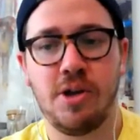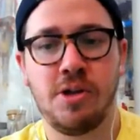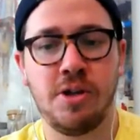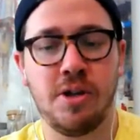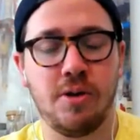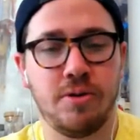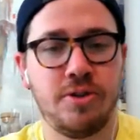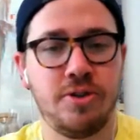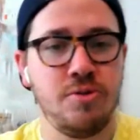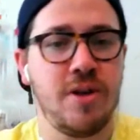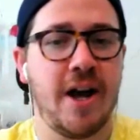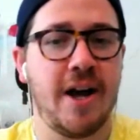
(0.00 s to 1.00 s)
you know,
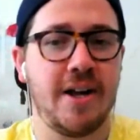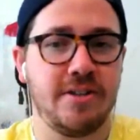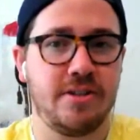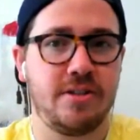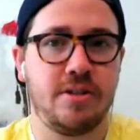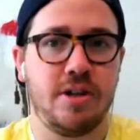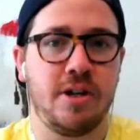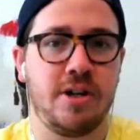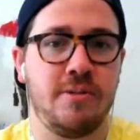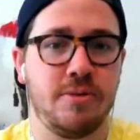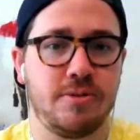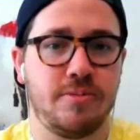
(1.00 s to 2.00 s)
two guys uh, in
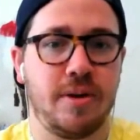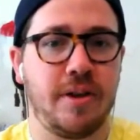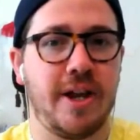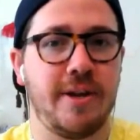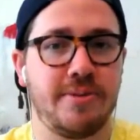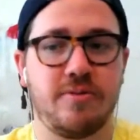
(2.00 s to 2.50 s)
most of my lives.